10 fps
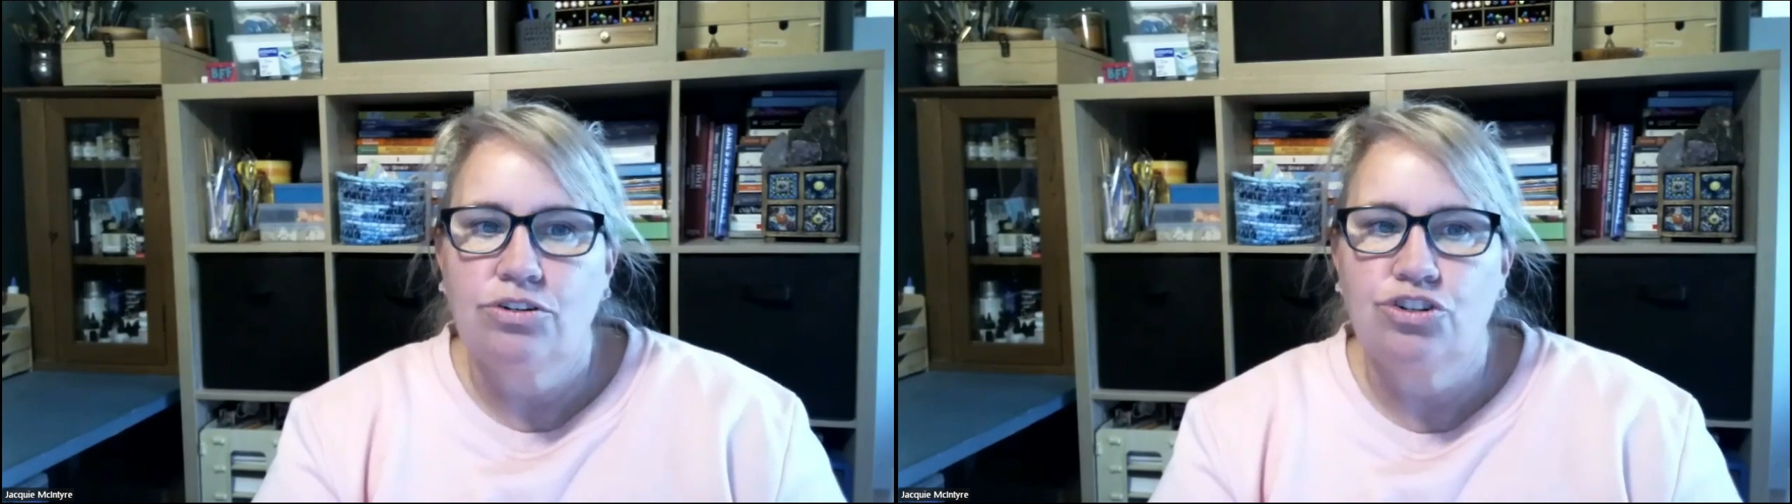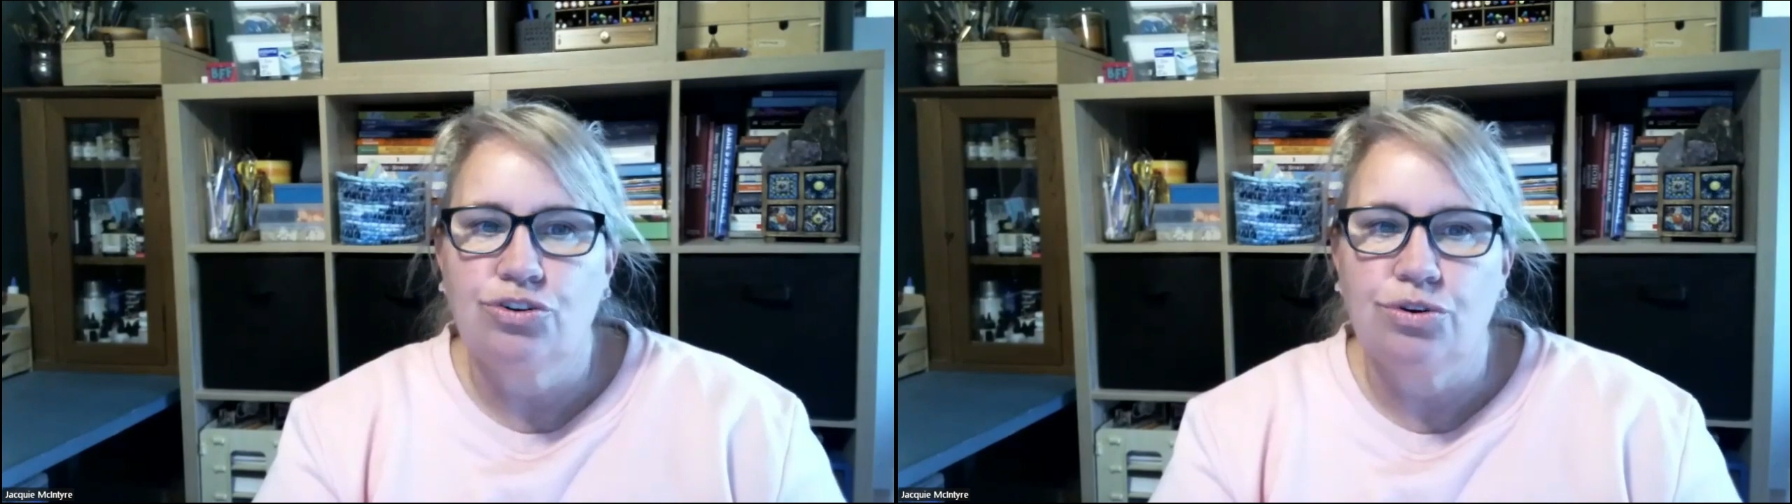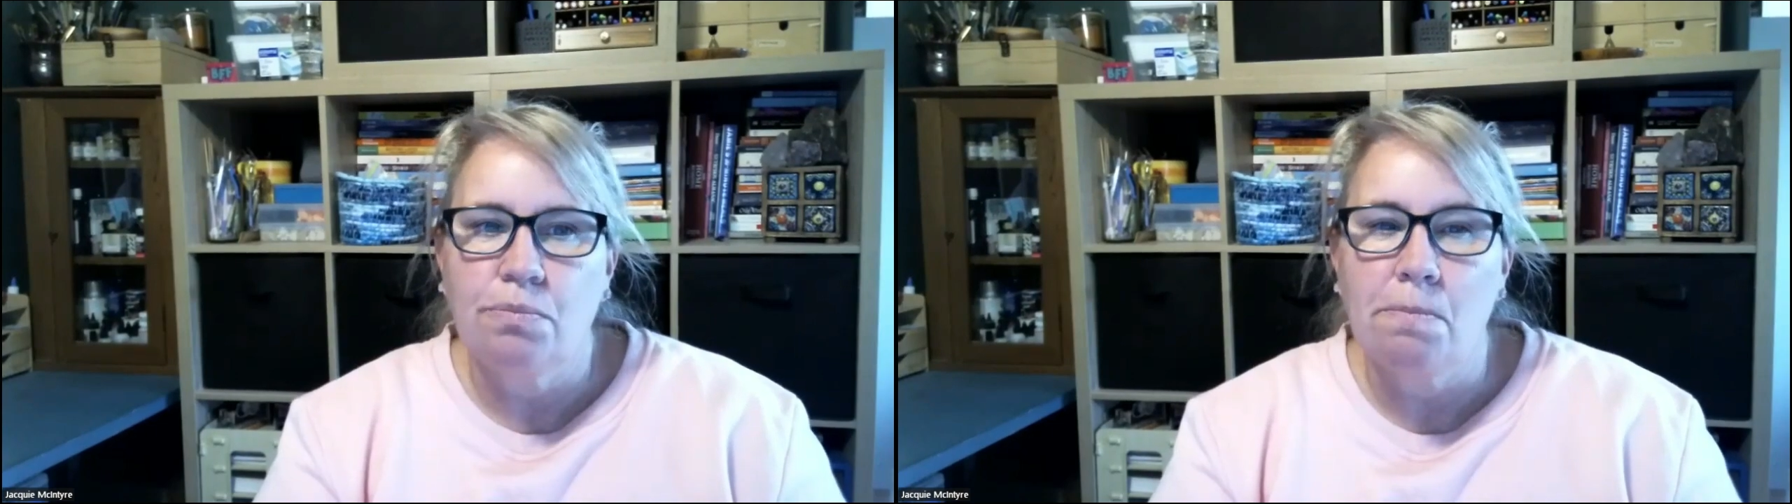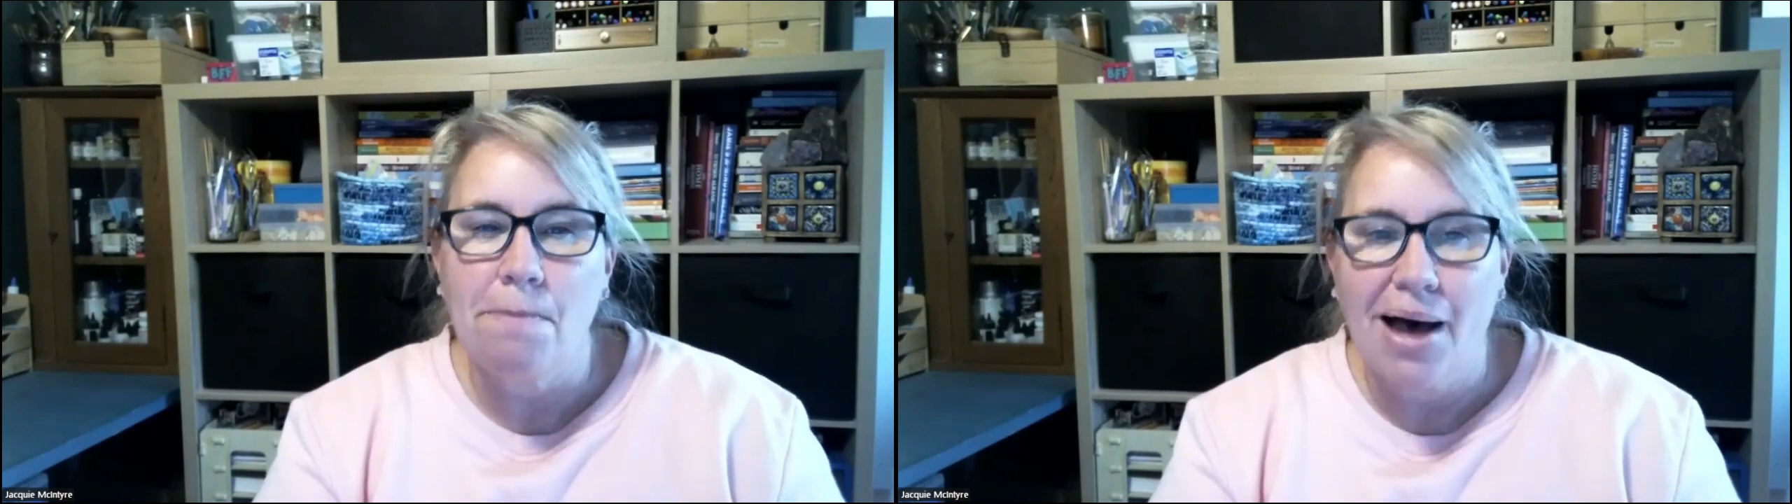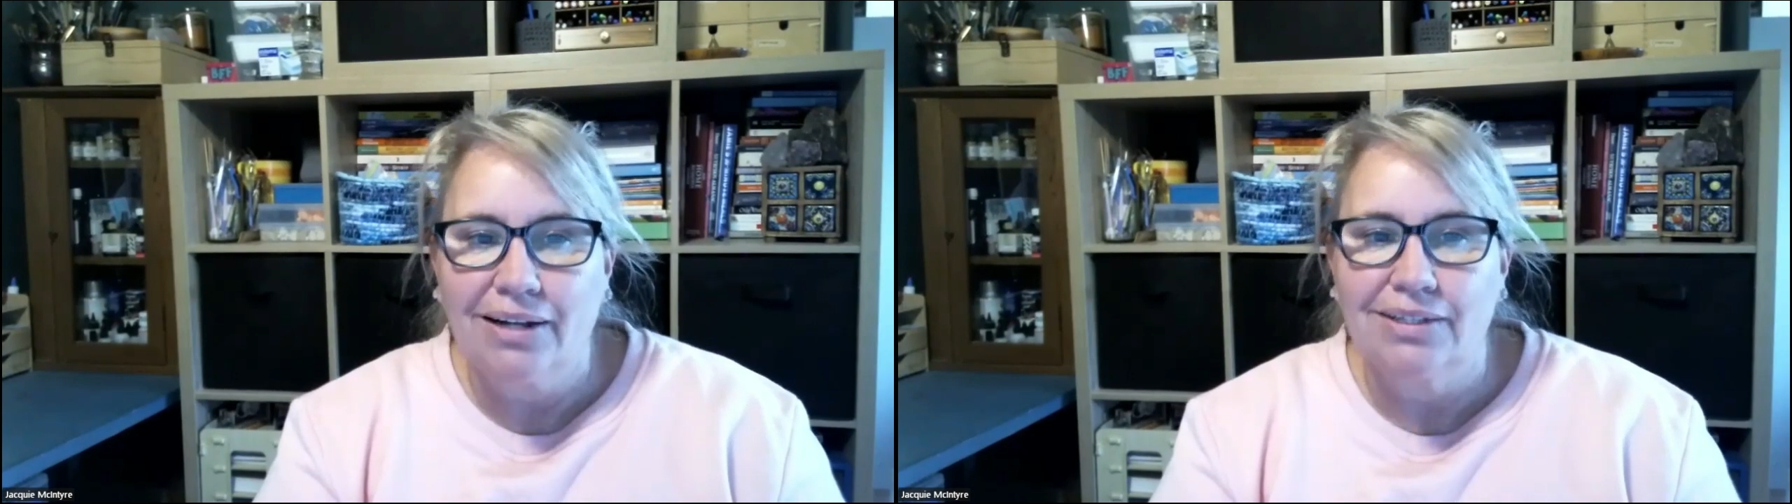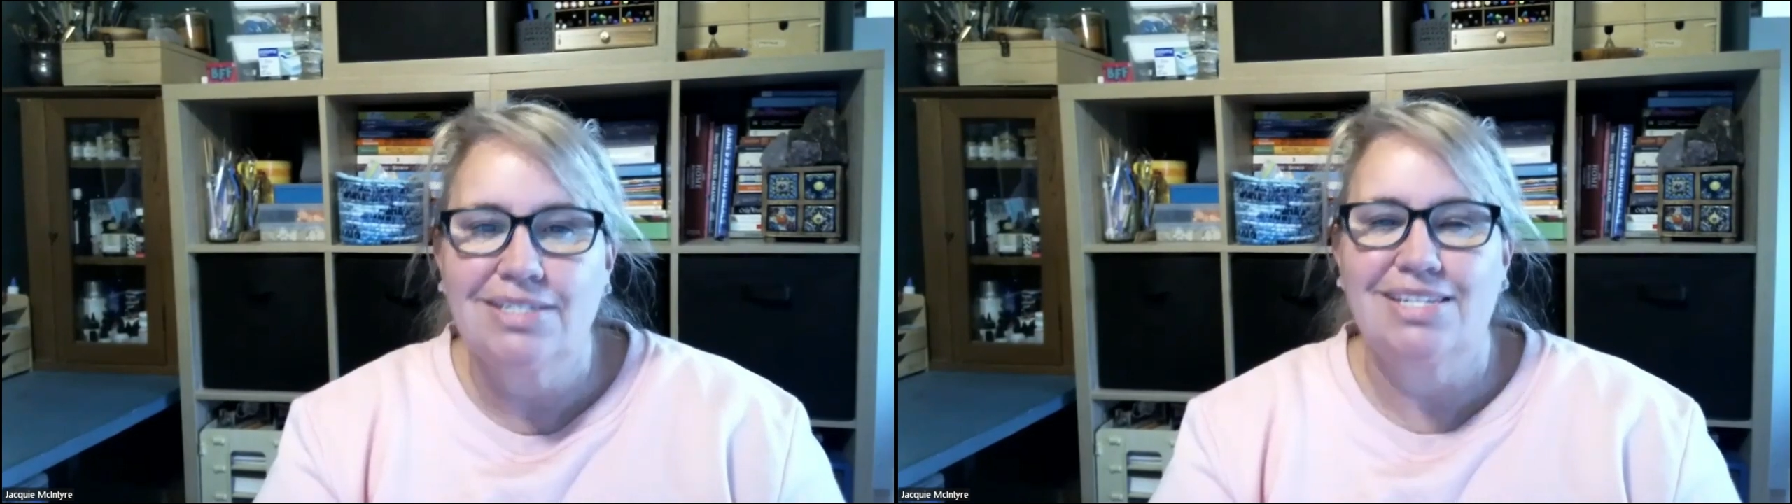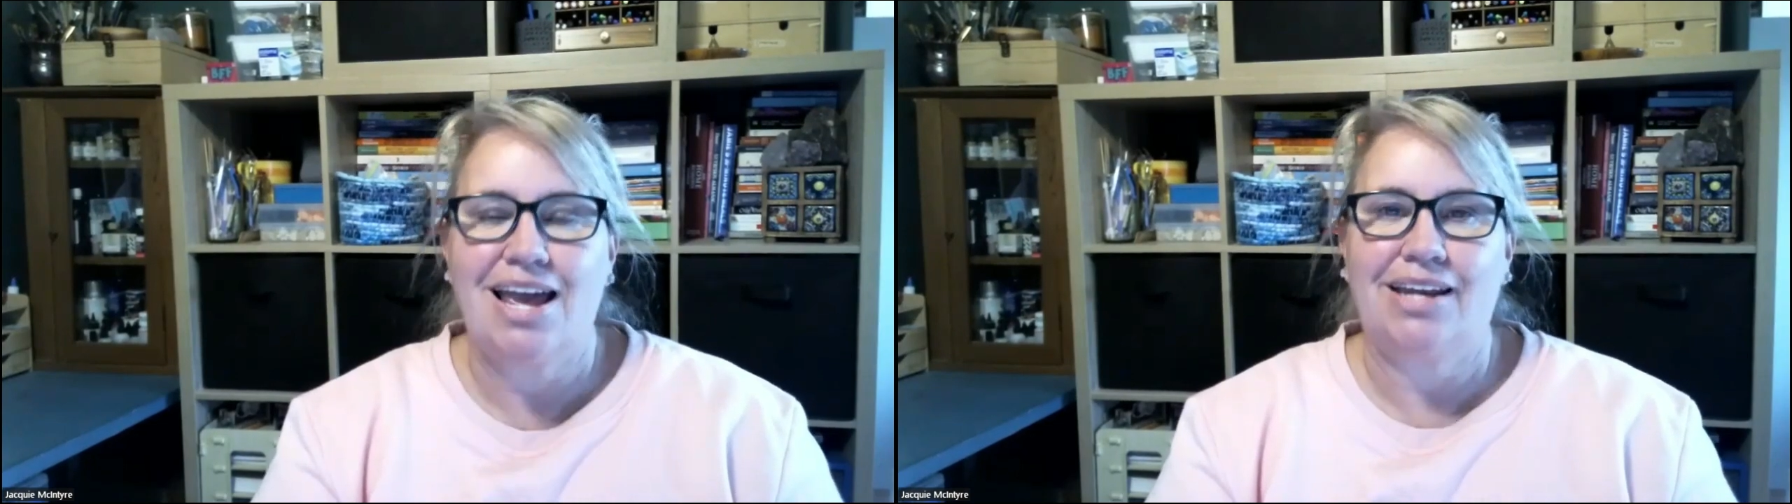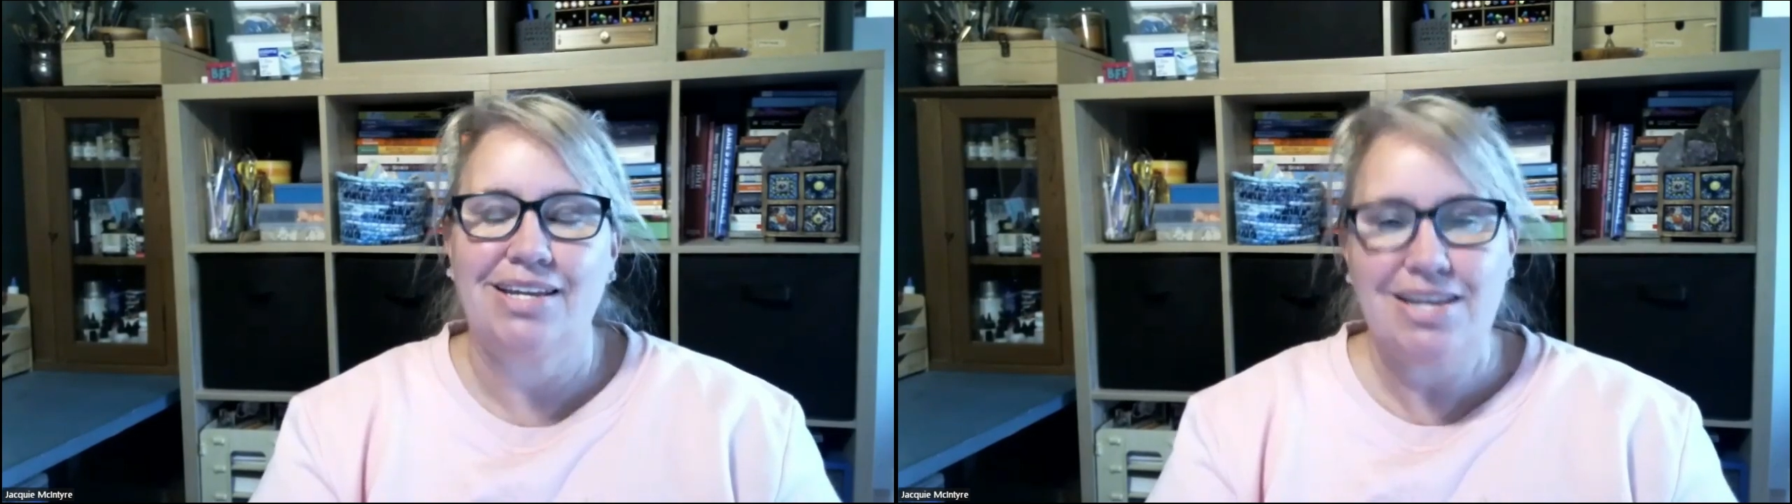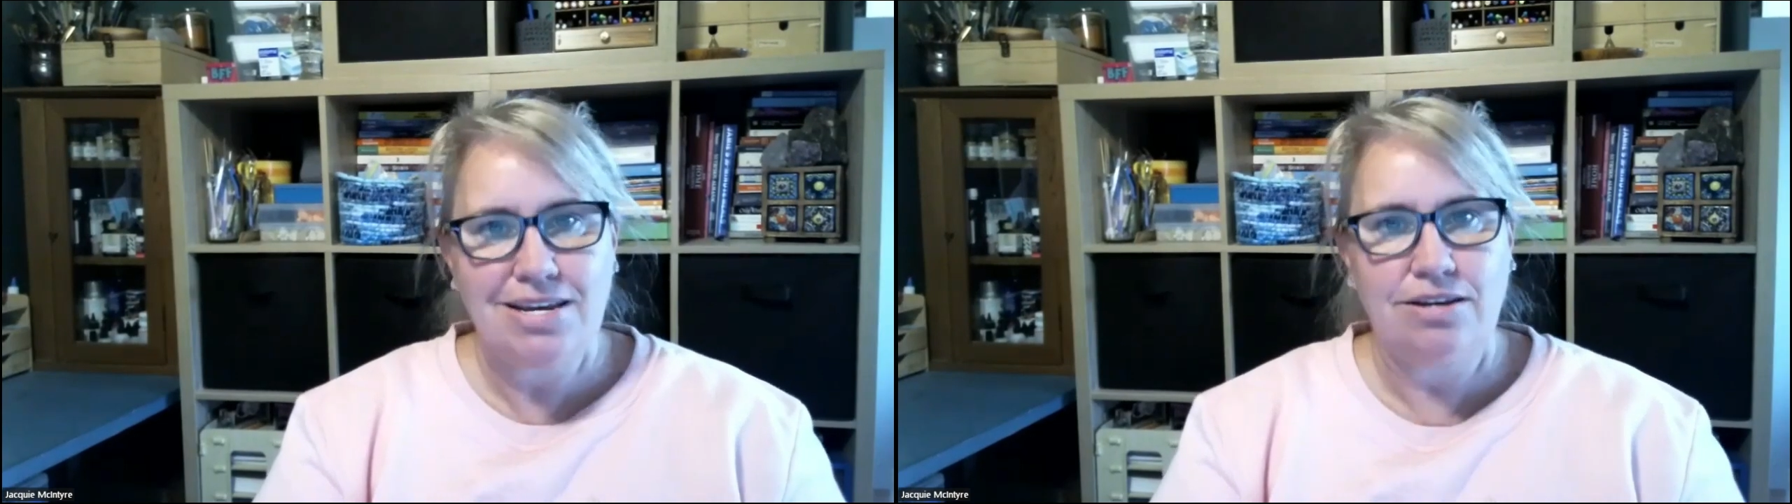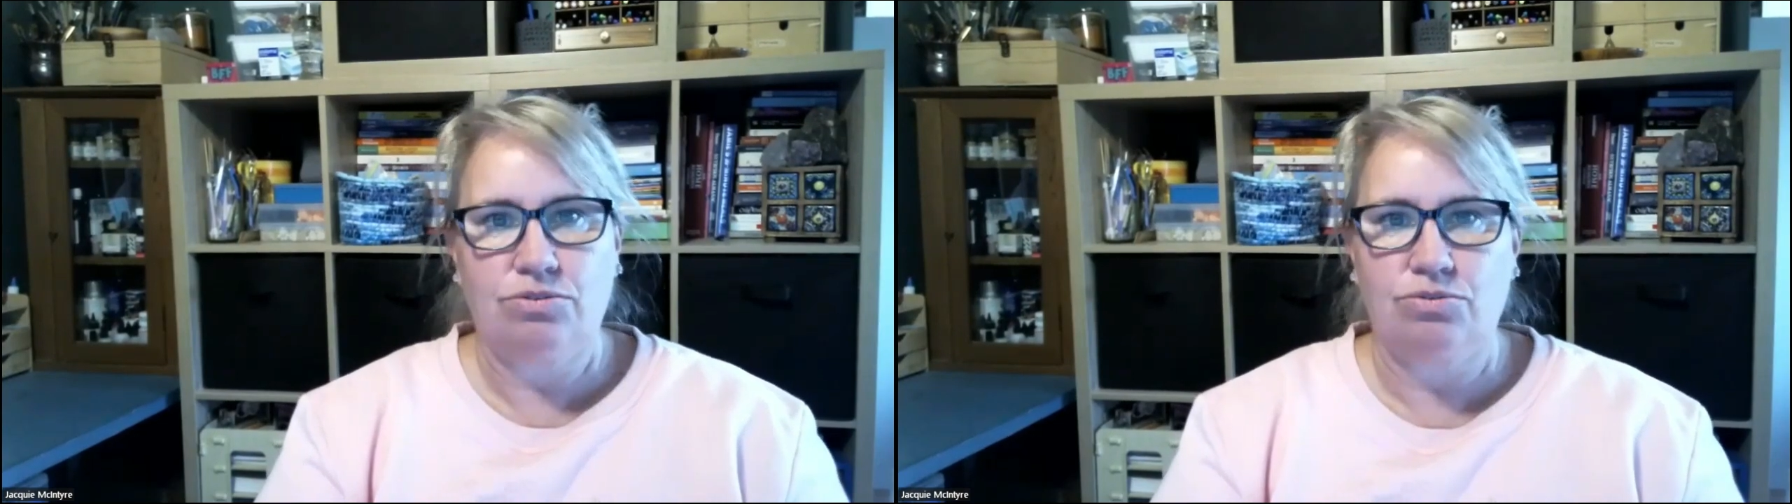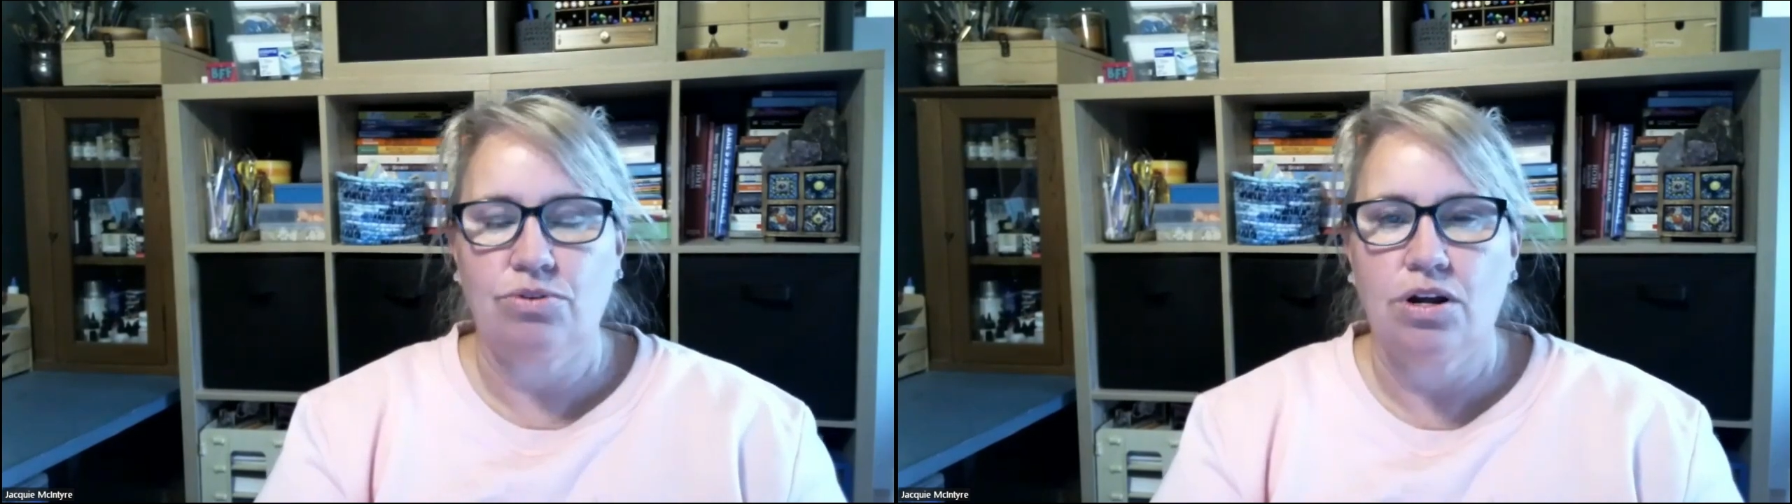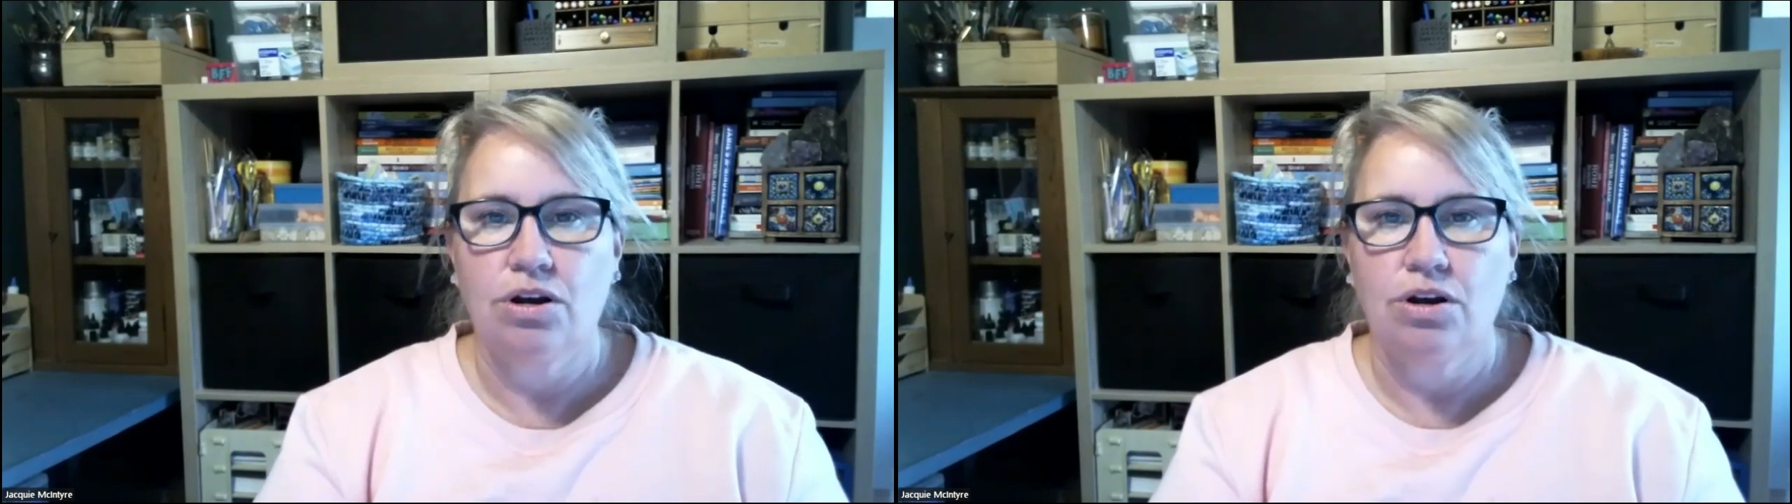to balance and heal